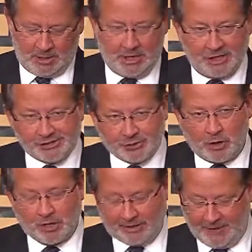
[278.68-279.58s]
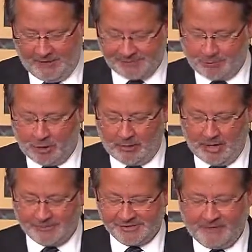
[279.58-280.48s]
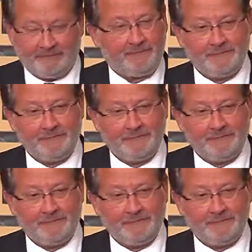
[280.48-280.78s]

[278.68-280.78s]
Historically, these programs have